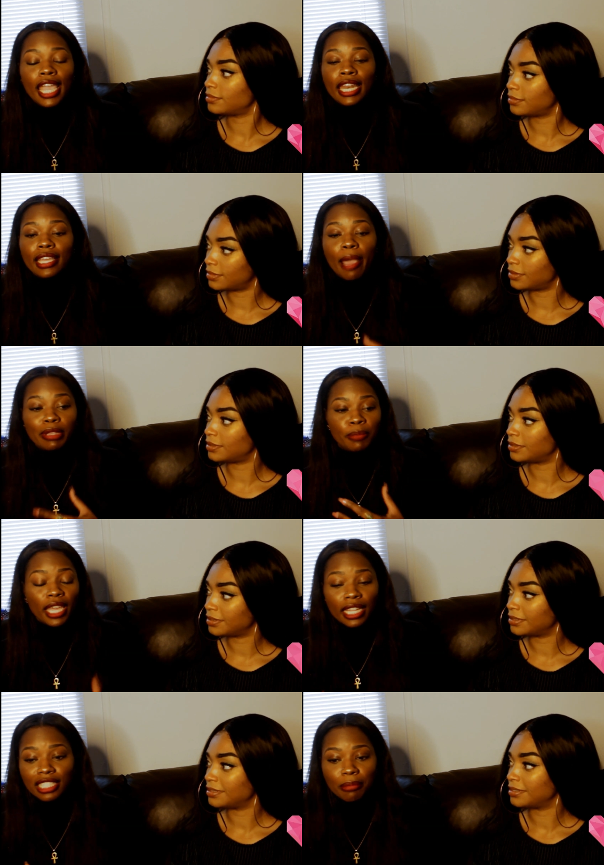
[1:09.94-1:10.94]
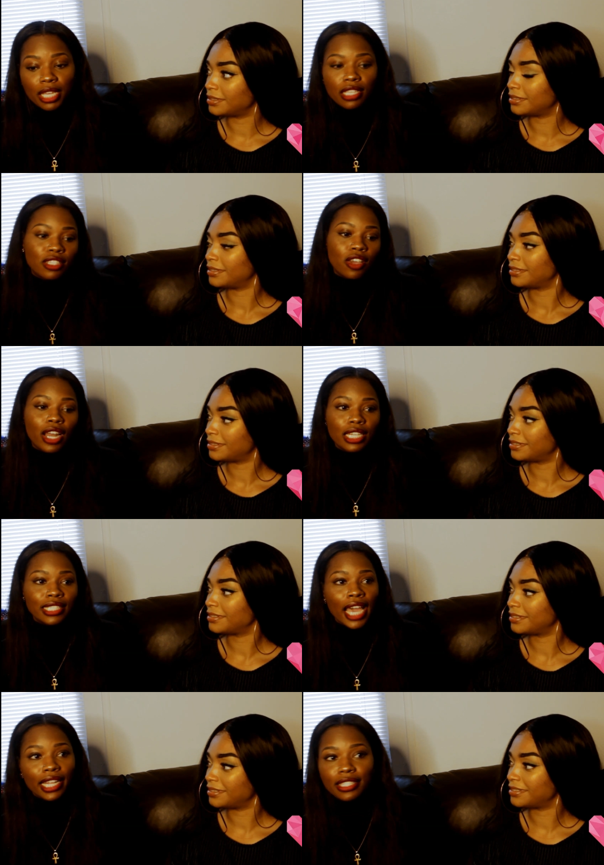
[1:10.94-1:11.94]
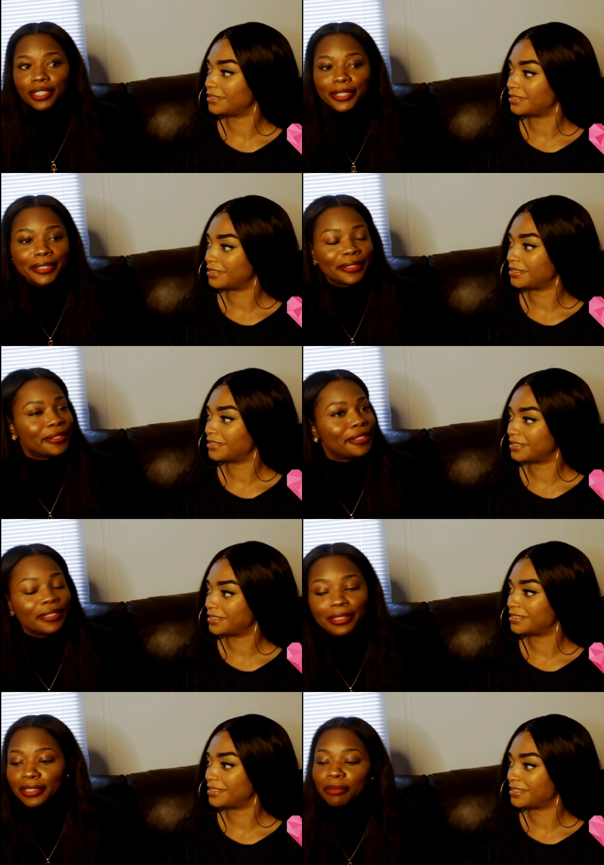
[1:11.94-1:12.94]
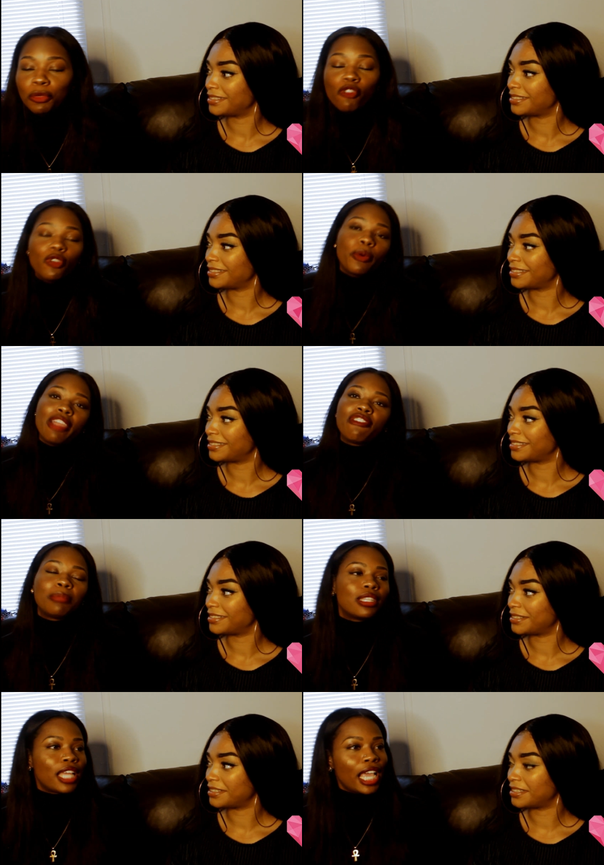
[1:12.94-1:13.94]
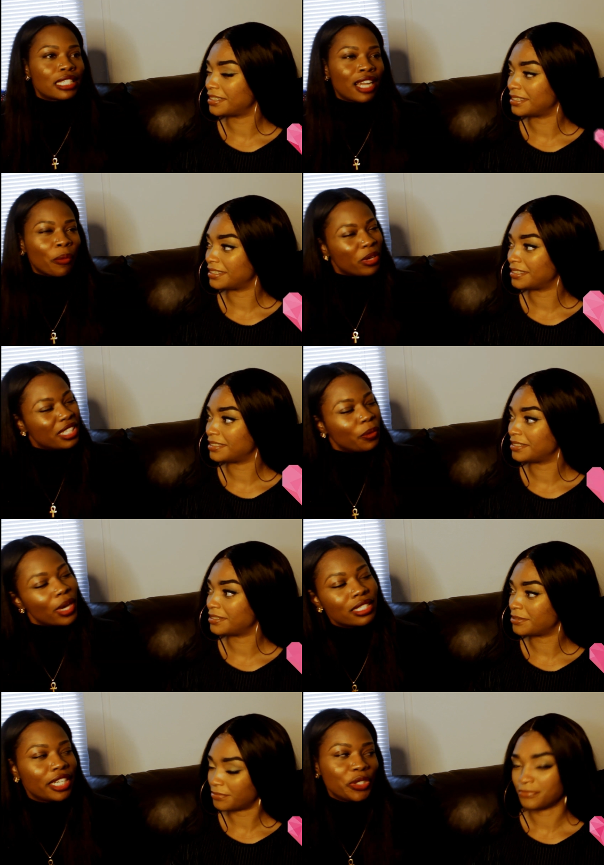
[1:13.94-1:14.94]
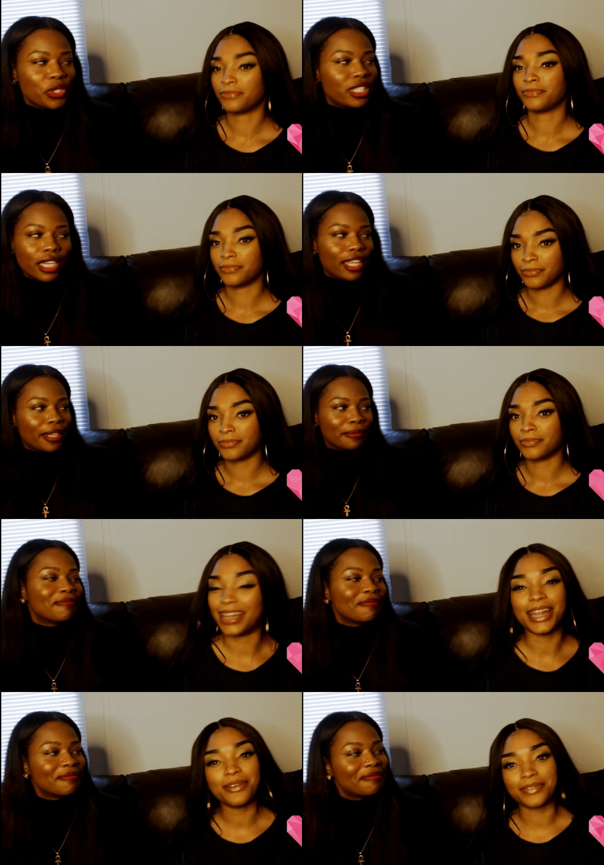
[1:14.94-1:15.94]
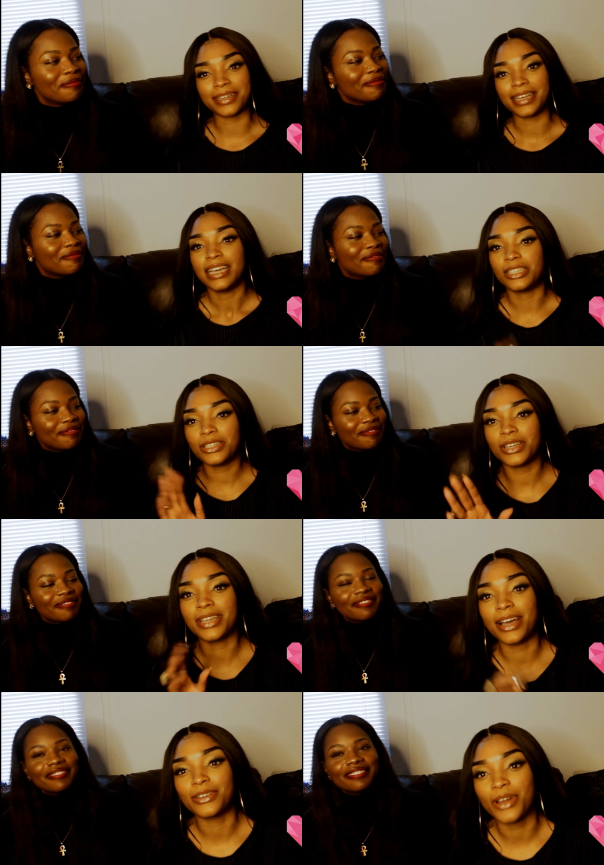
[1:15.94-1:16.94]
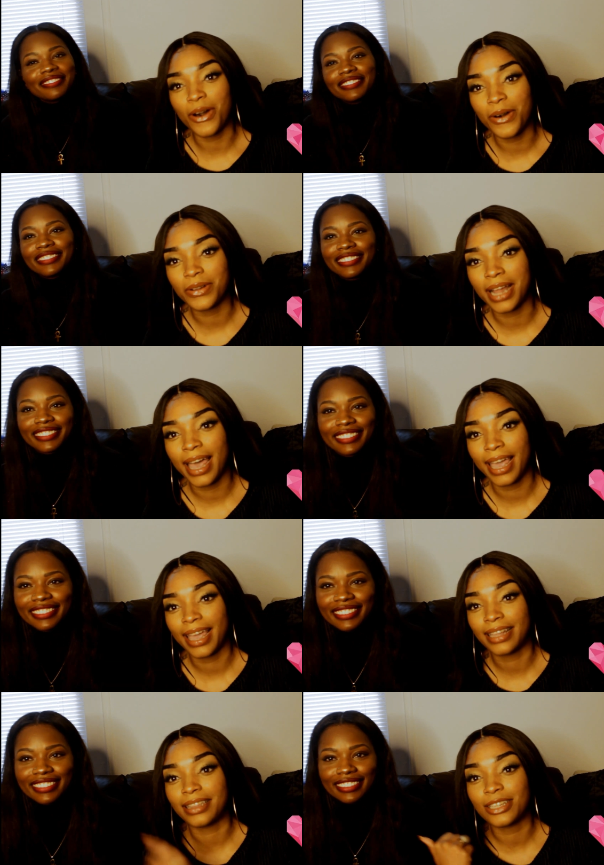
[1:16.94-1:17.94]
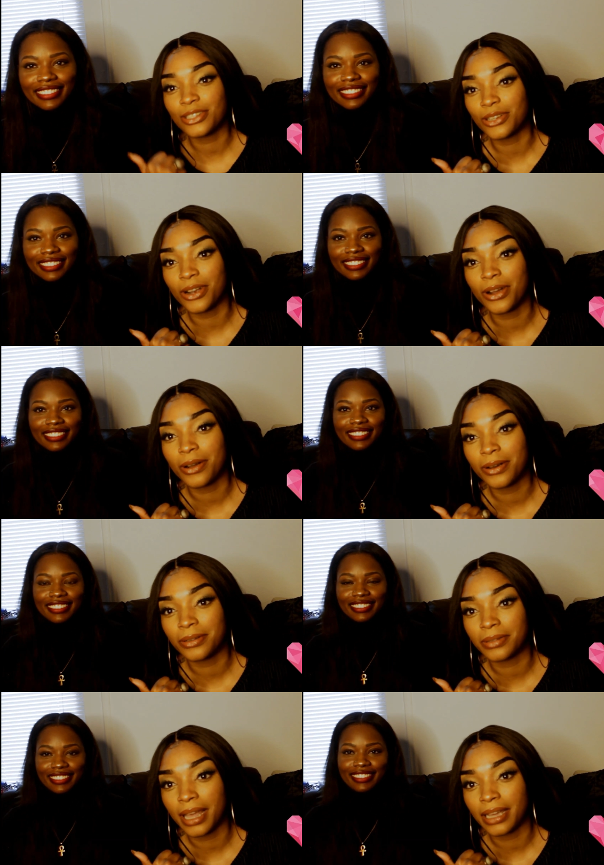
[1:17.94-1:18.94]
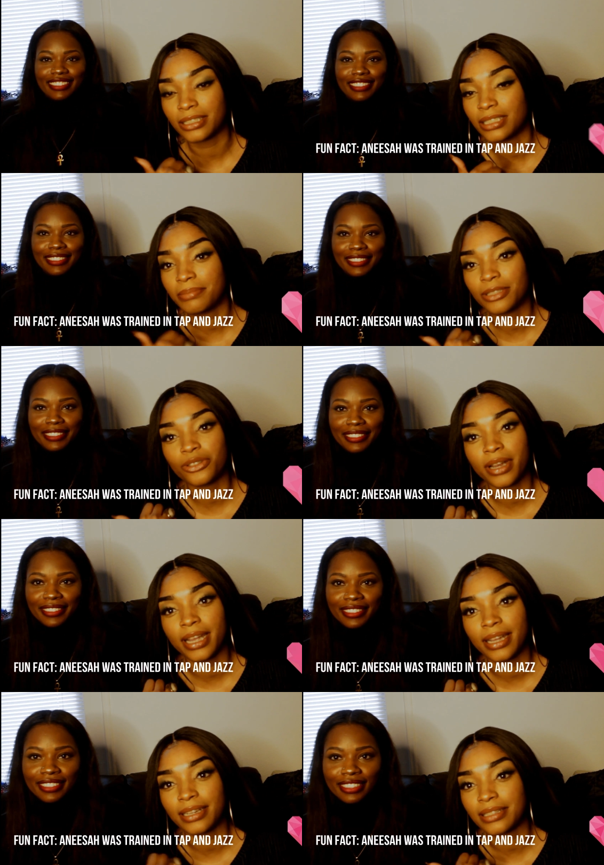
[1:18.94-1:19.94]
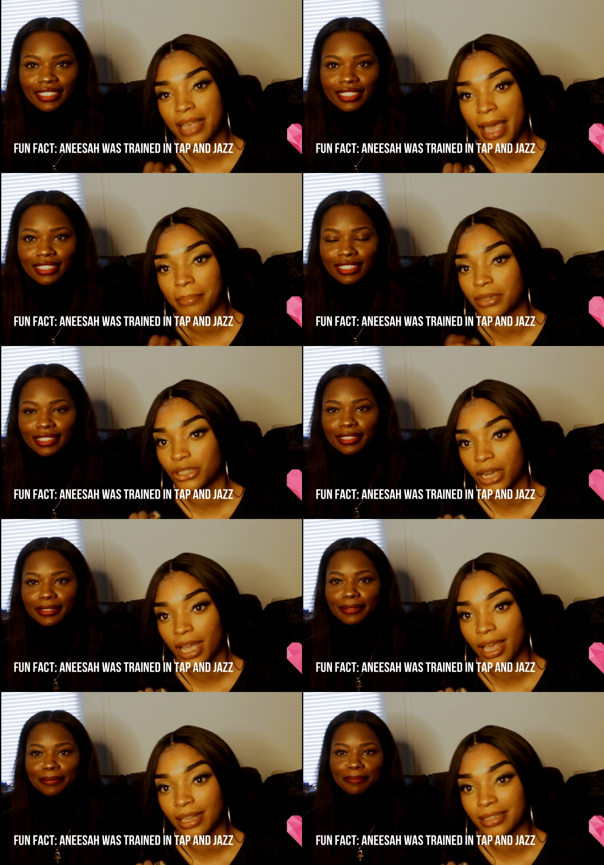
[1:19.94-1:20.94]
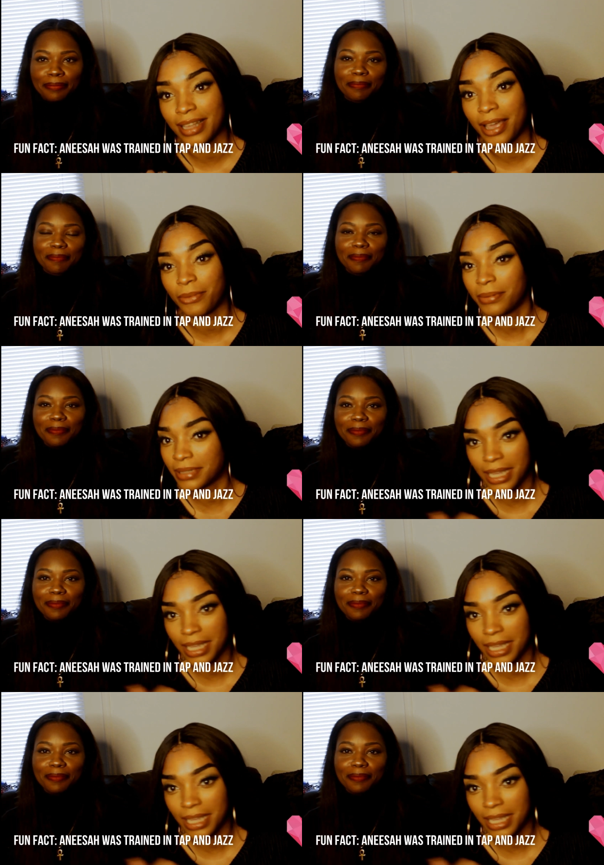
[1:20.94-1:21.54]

Speaker 1: and it kept speaking to me so I decided to move away from the things that I really wasn't interested in.
Speaker 2: I love it. Just so y'all know, like this girl, like she's been trained in tap and jazz. Like we've been